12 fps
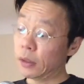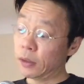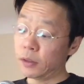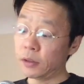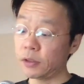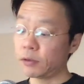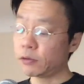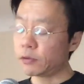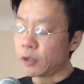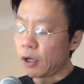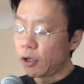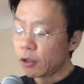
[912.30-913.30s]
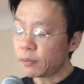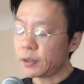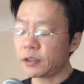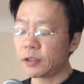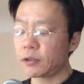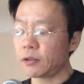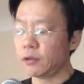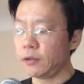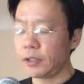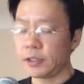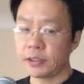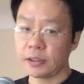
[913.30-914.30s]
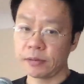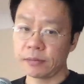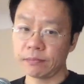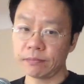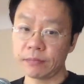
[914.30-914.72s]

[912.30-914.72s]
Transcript: So to talk about decolonizing,